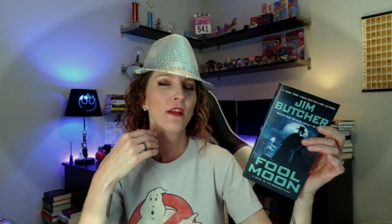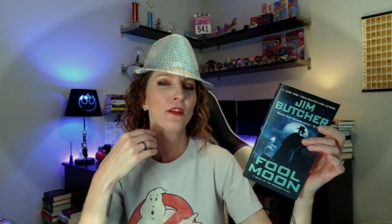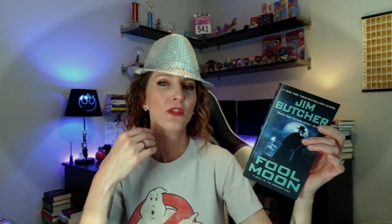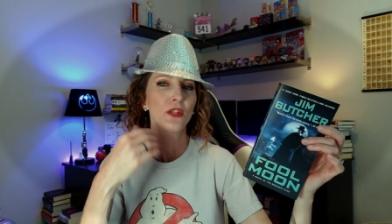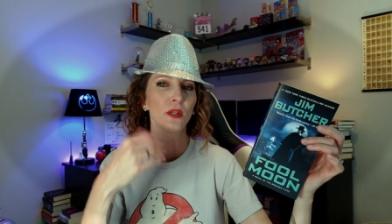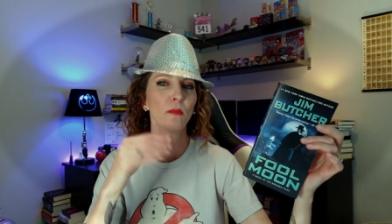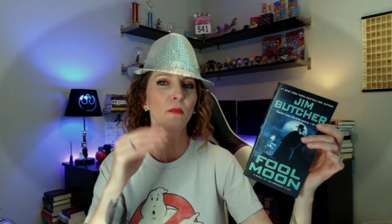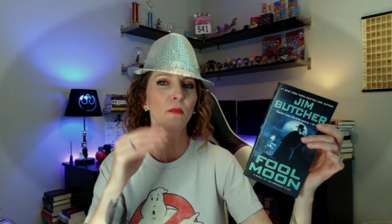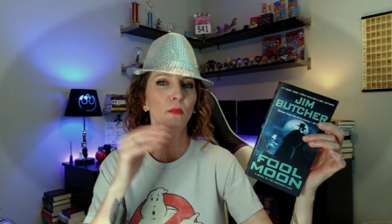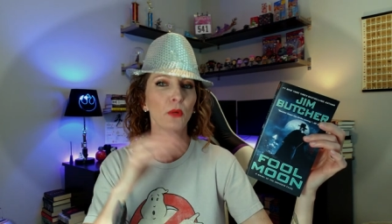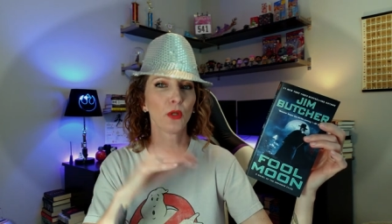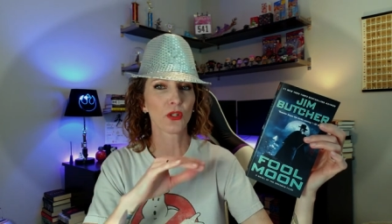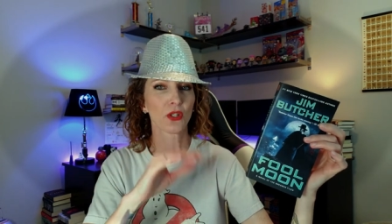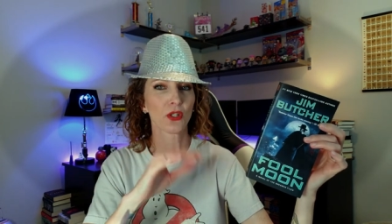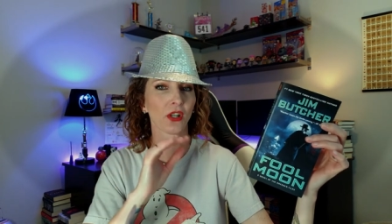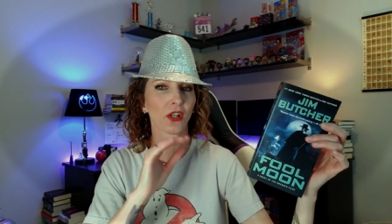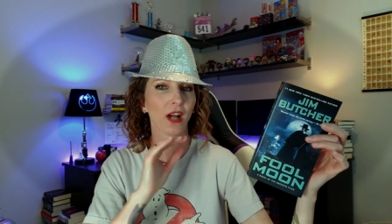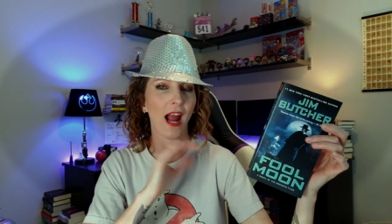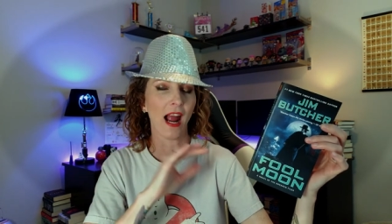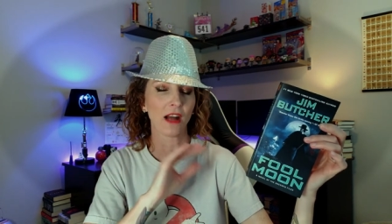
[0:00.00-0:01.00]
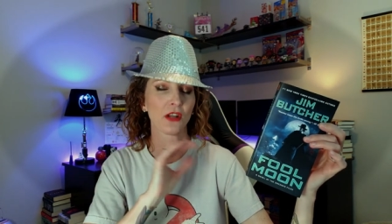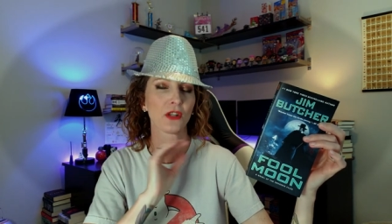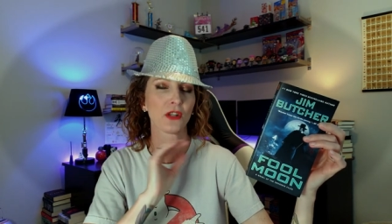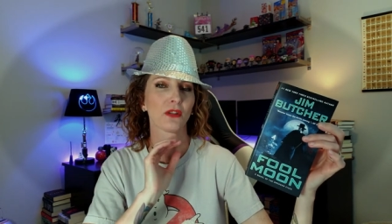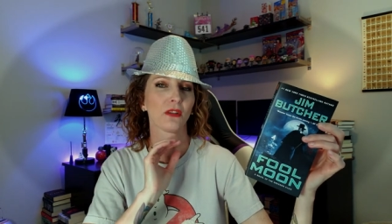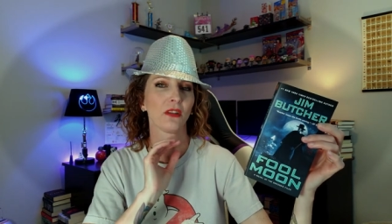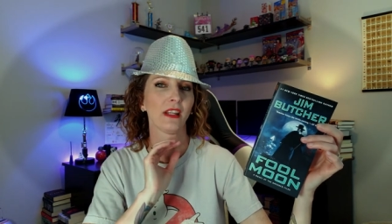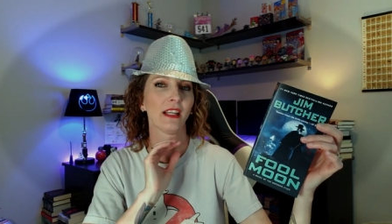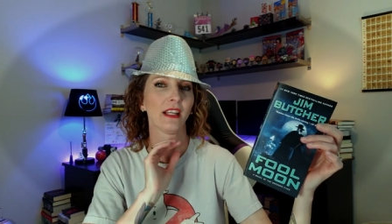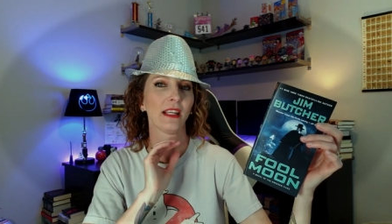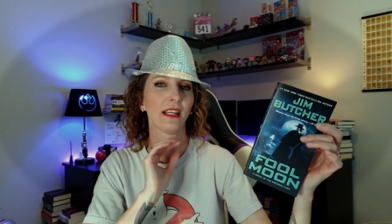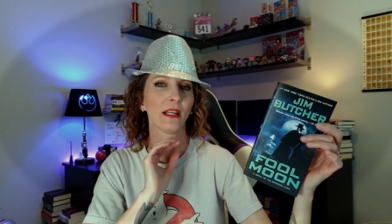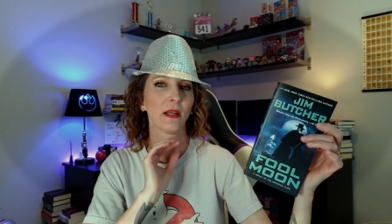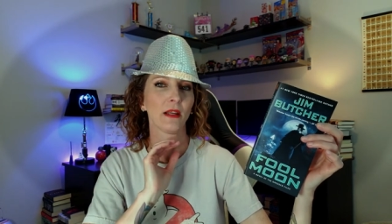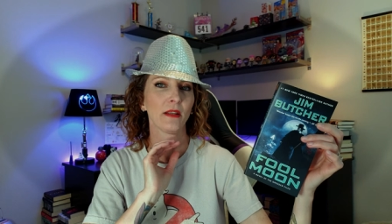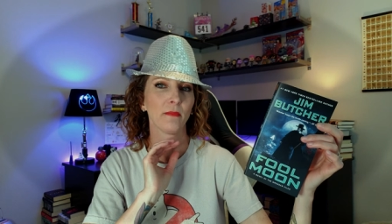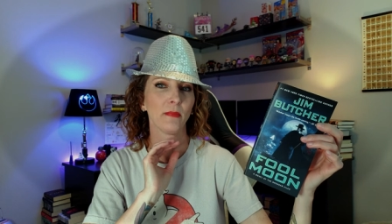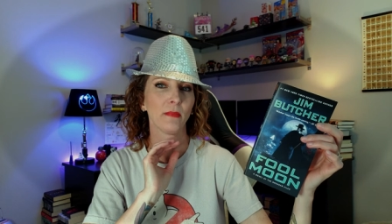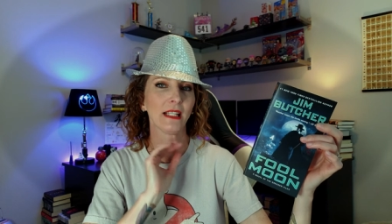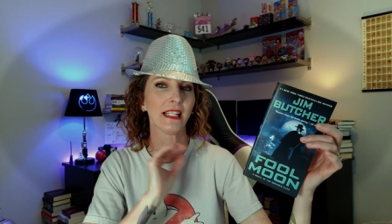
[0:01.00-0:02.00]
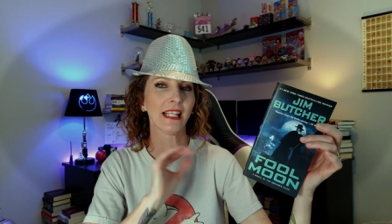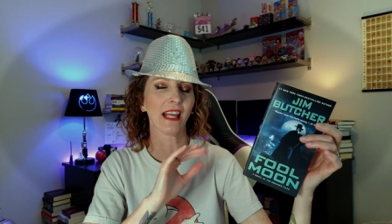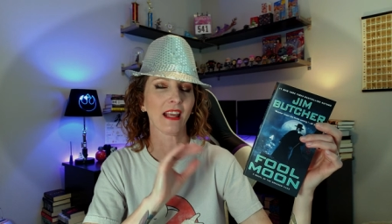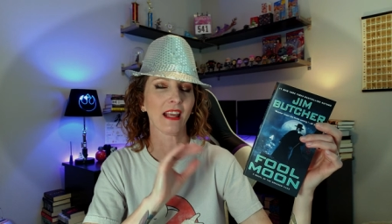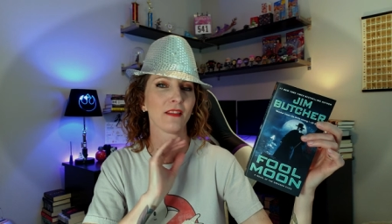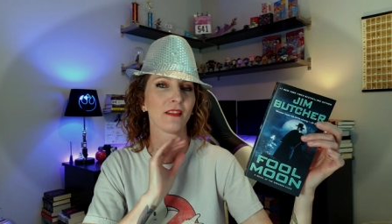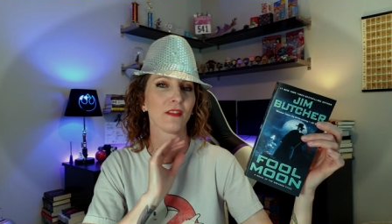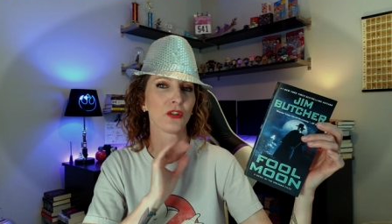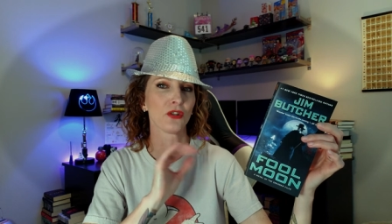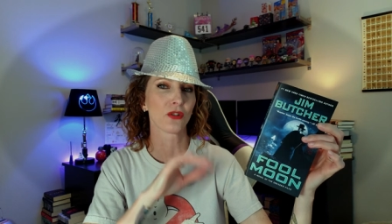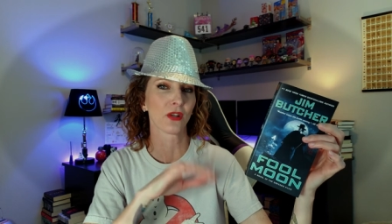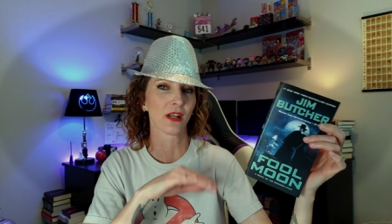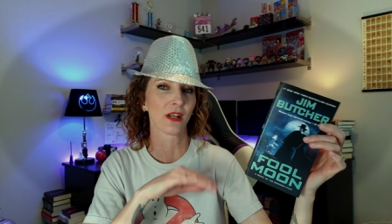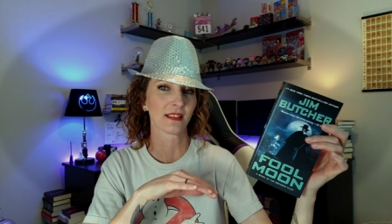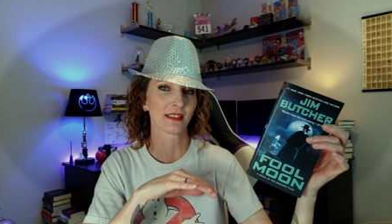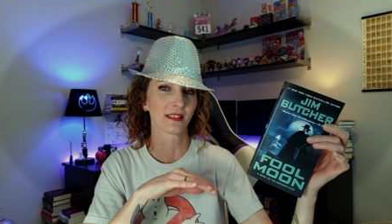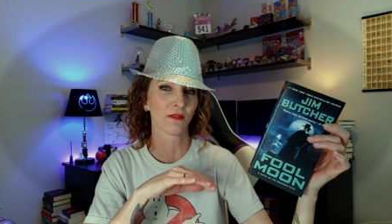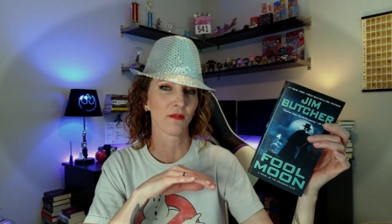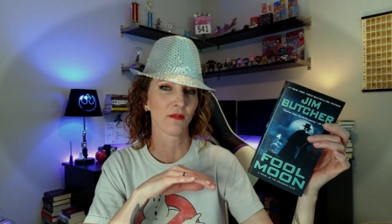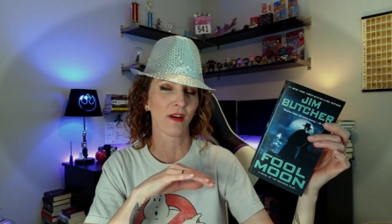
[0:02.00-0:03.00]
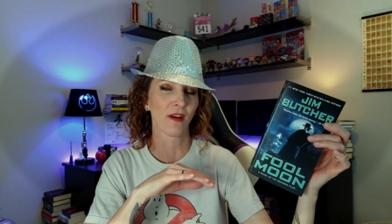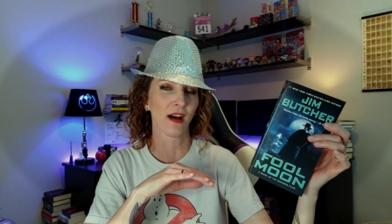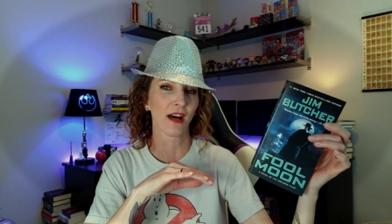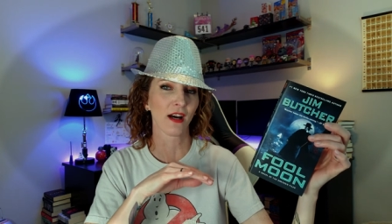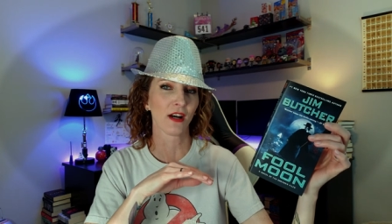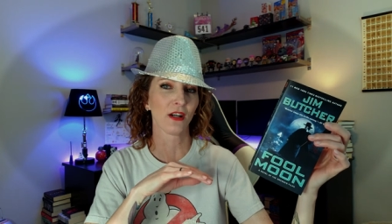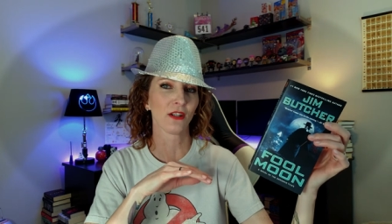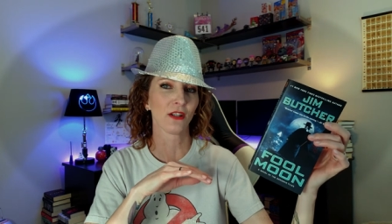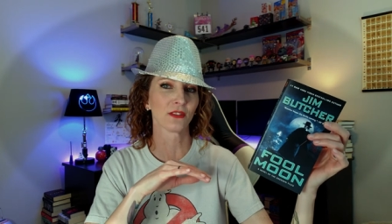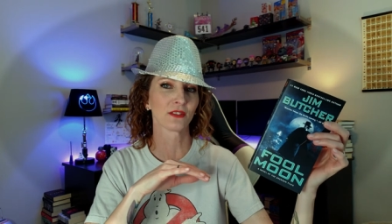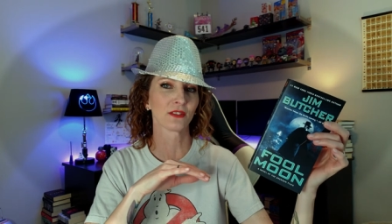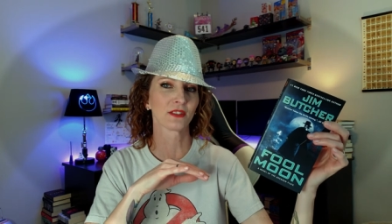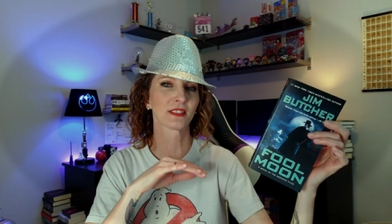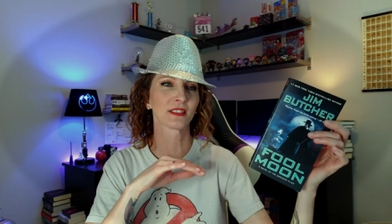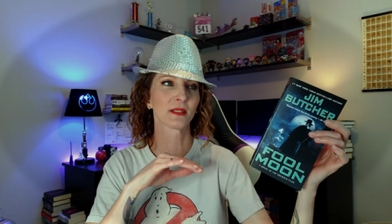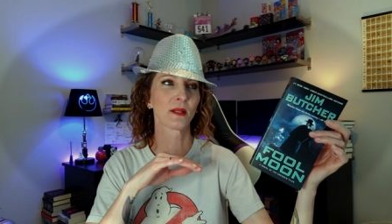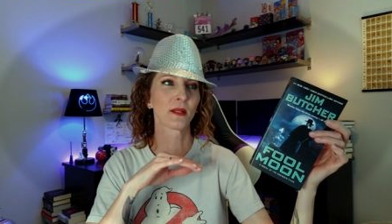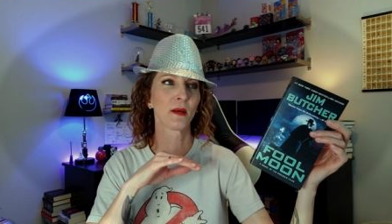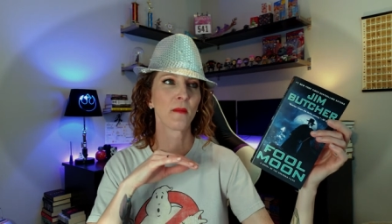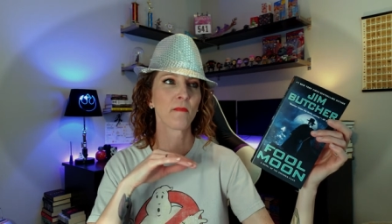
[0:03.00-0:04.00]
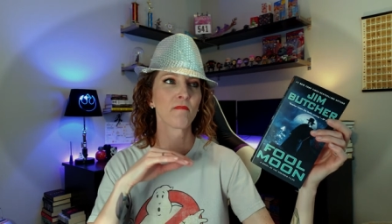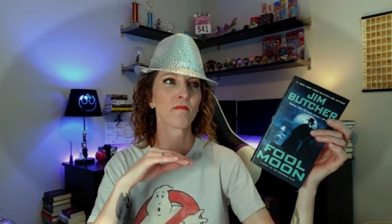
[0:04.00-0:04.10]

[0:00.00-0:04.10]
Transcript: Jim Butcher actually began the Dresden Files